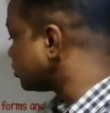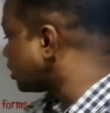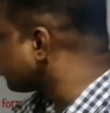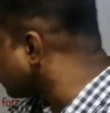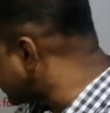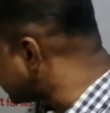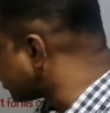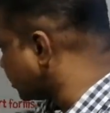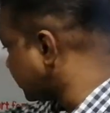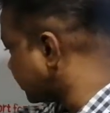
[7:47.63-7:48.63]
you have to
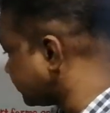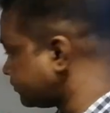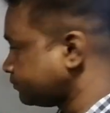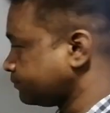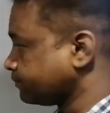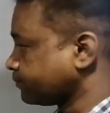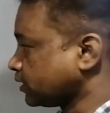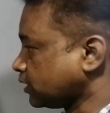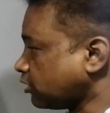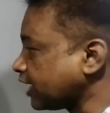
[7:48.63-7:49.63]
mention here.
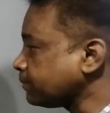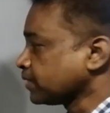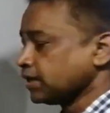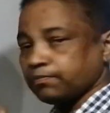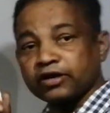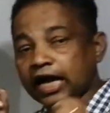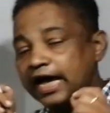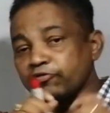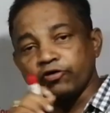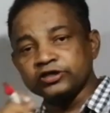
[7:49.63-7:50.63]
Okay, but
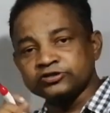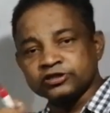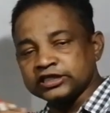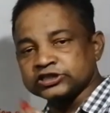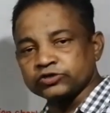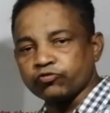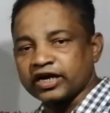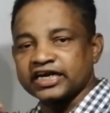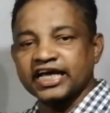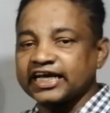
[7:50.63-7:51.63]
I am going to teach you
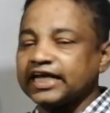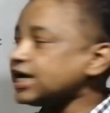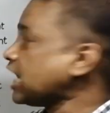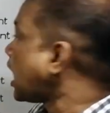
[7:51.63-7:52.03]
one technique